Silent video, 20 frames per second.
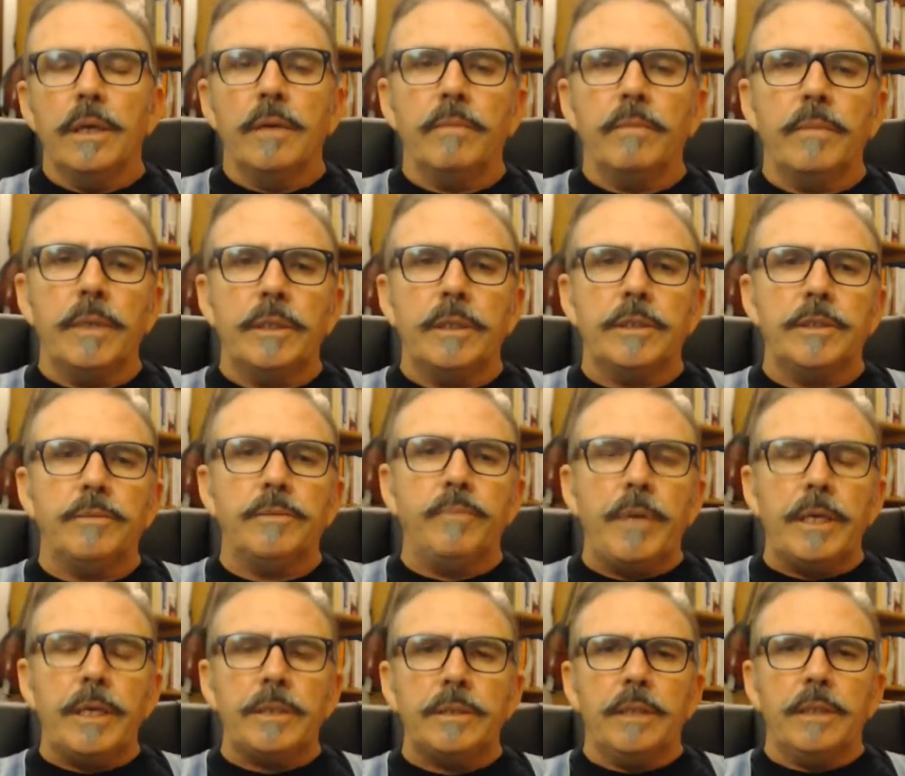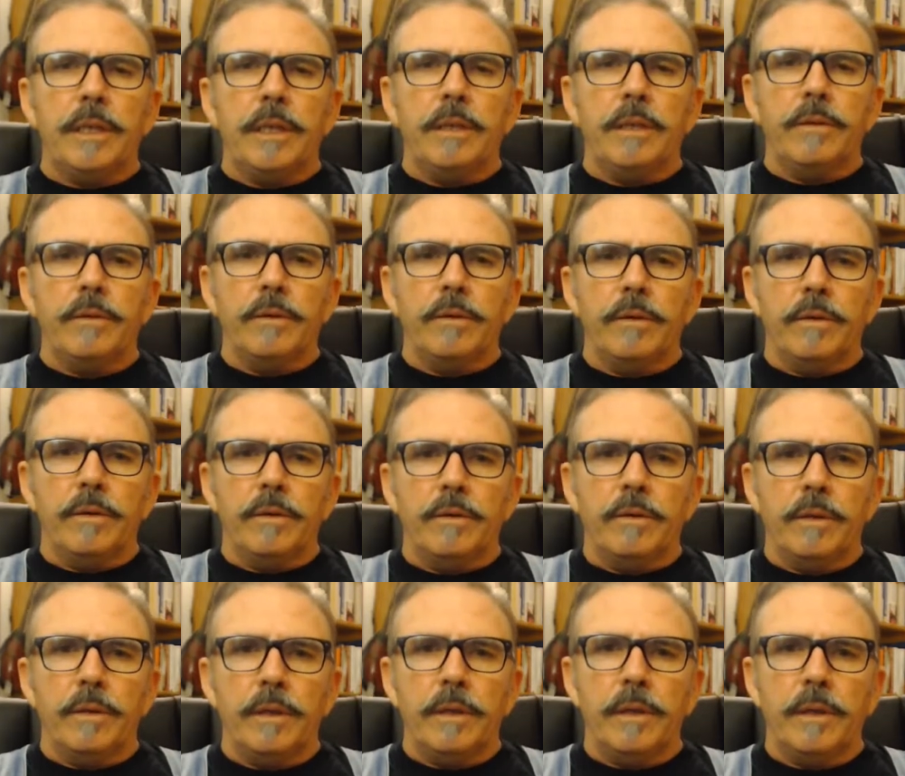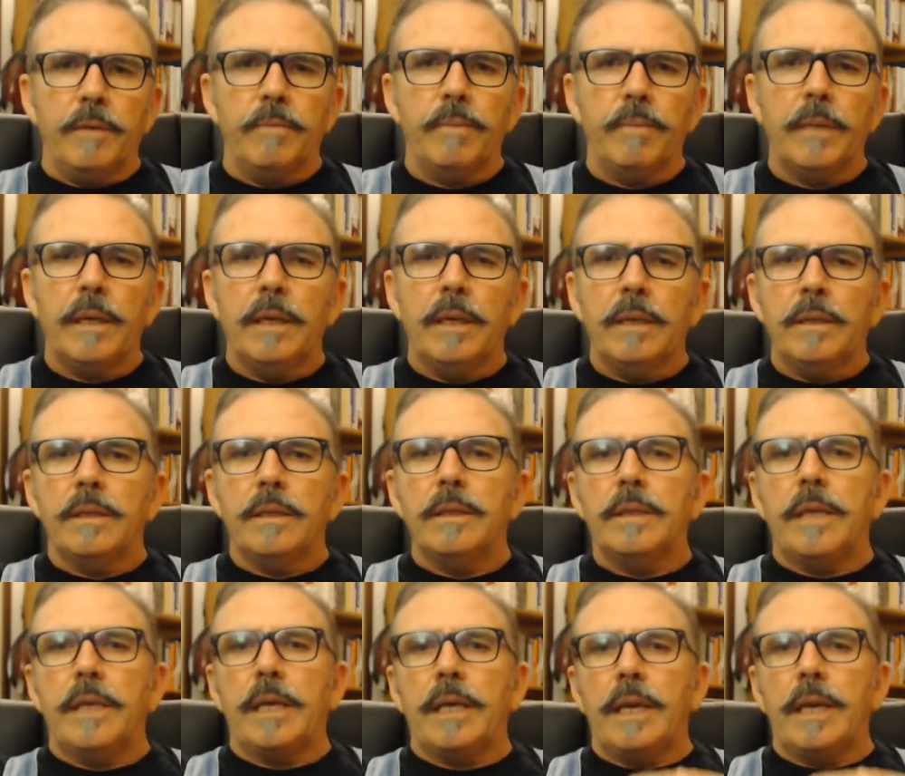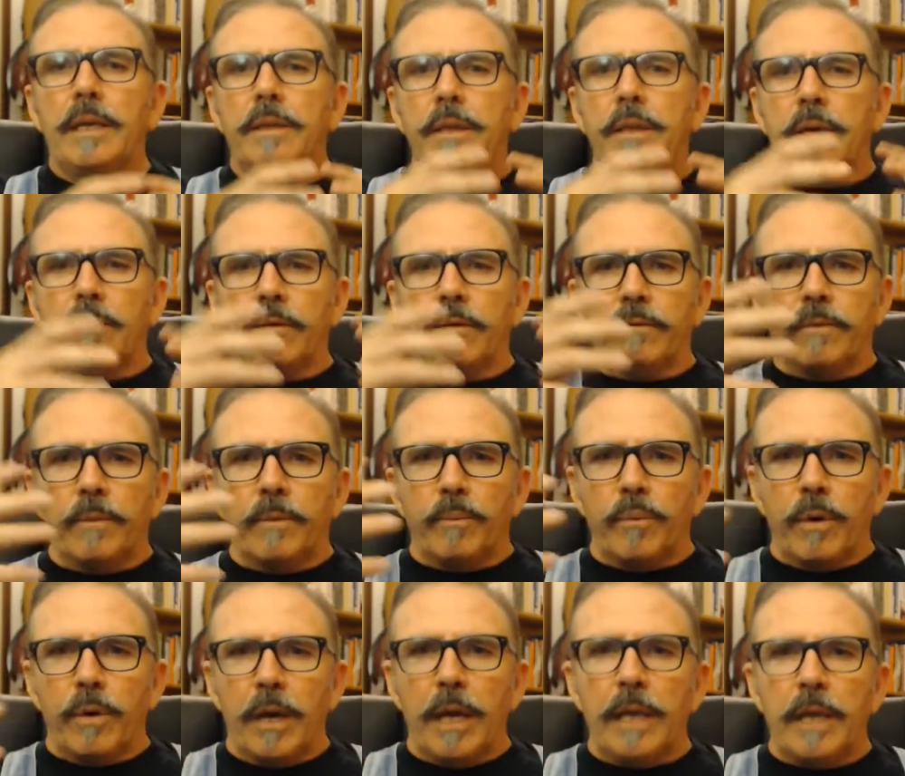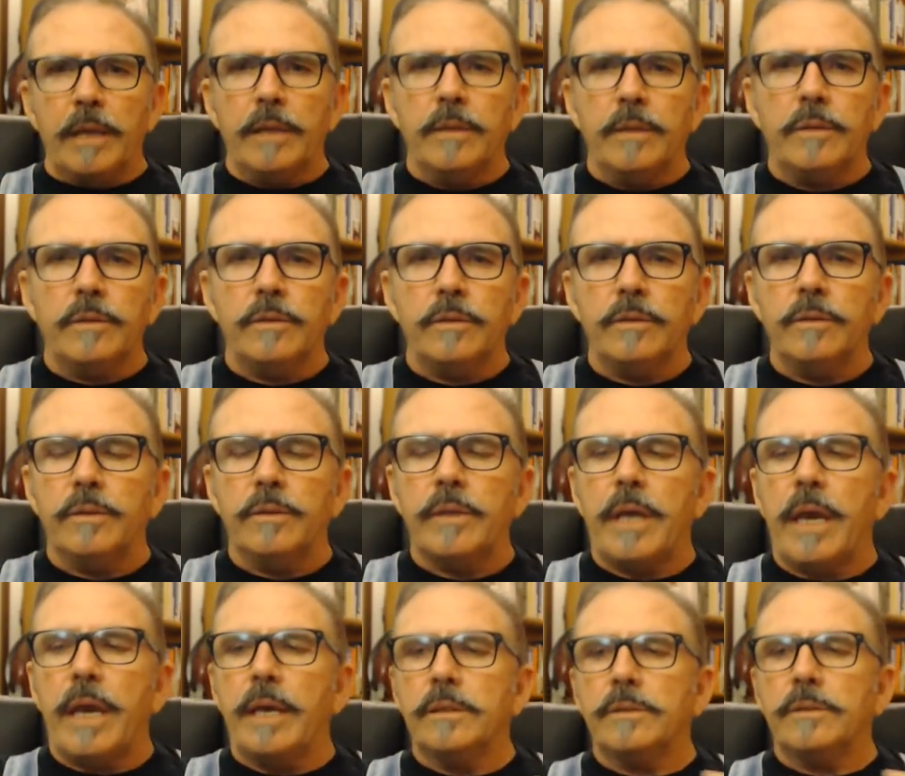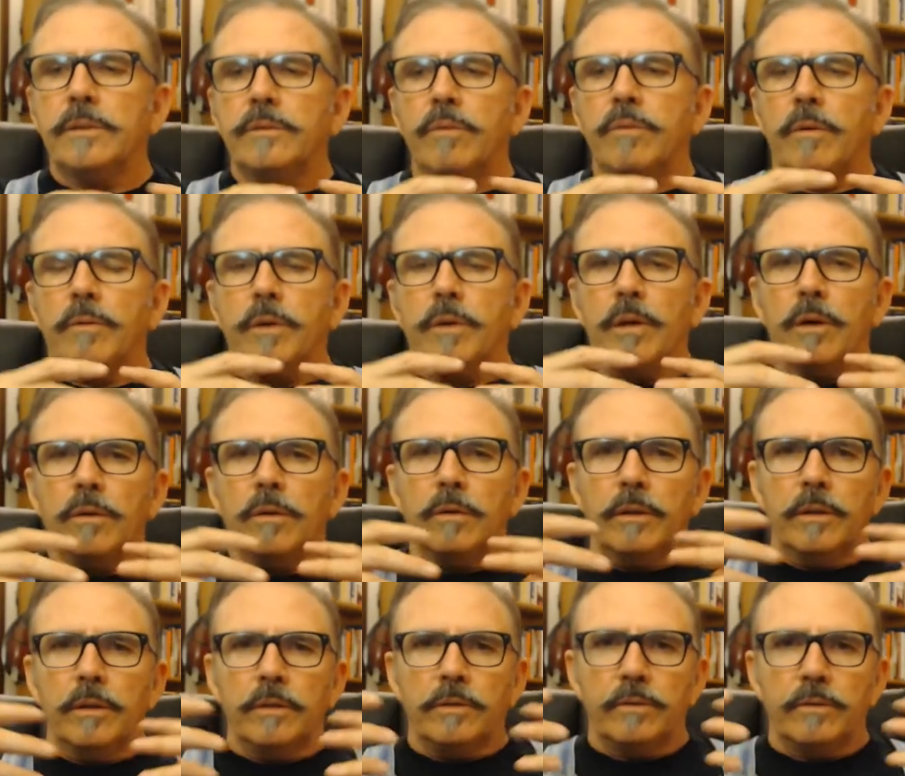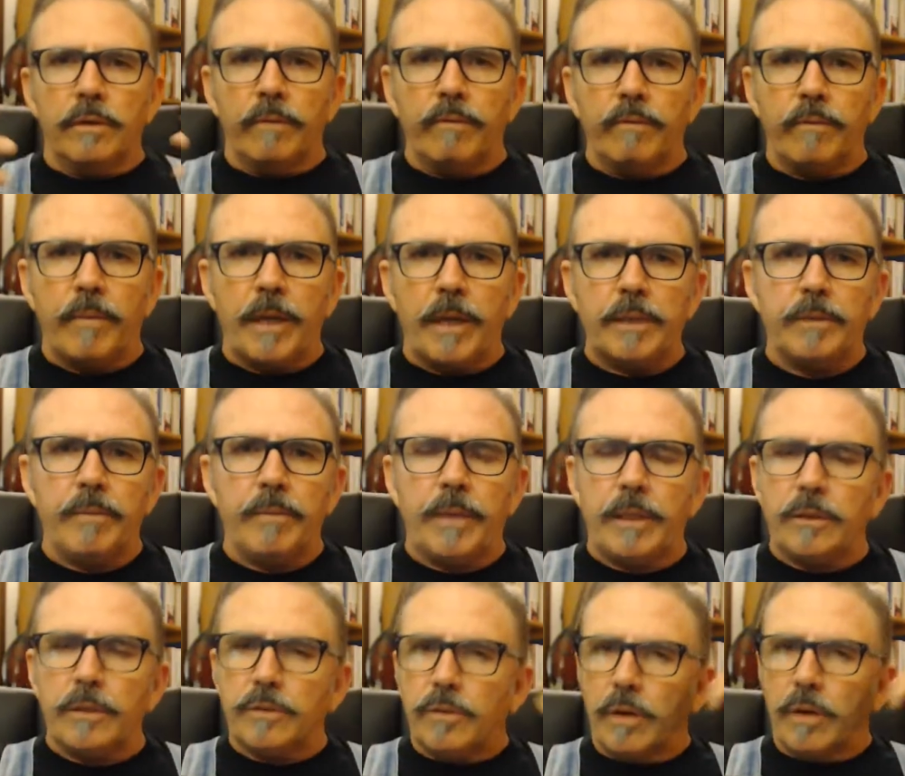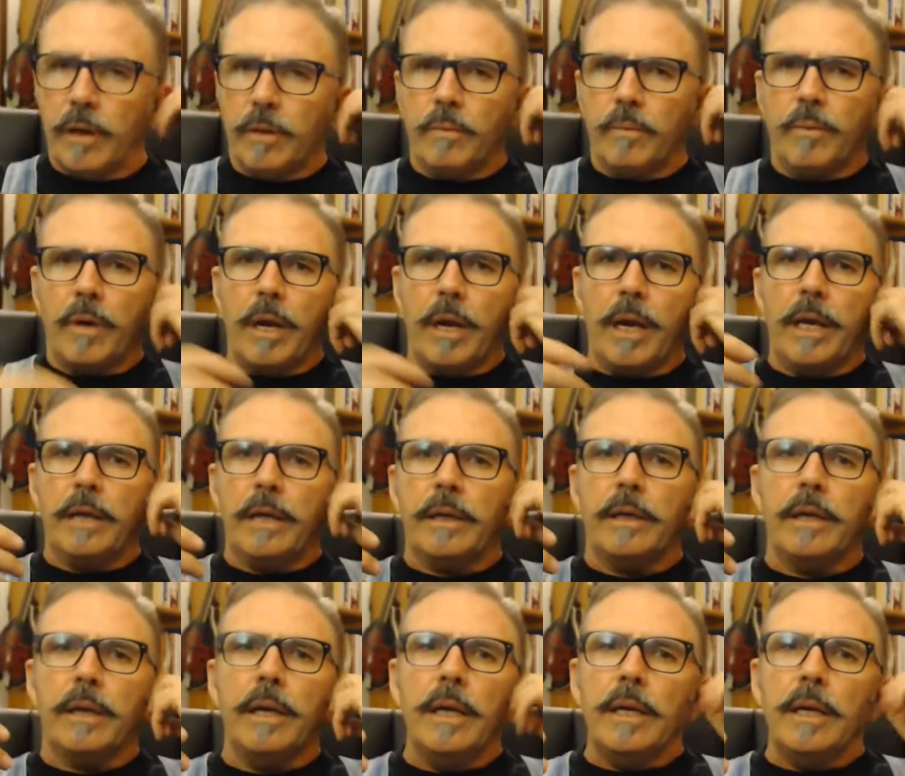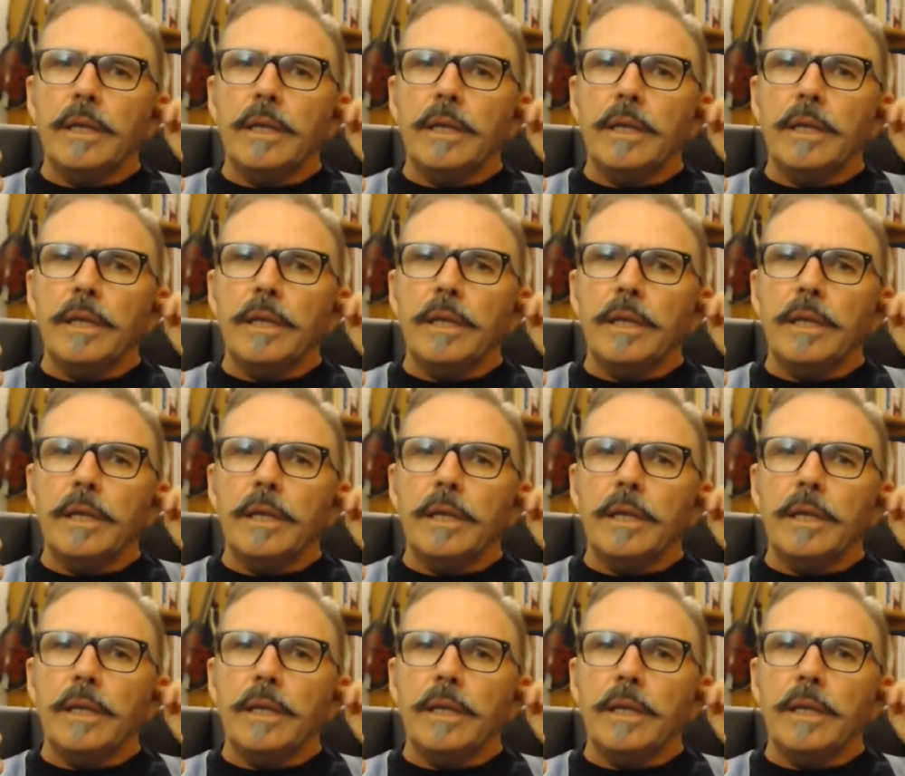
especially the decade there of the brain in the 2000s, where we got all the information about the triune brain, and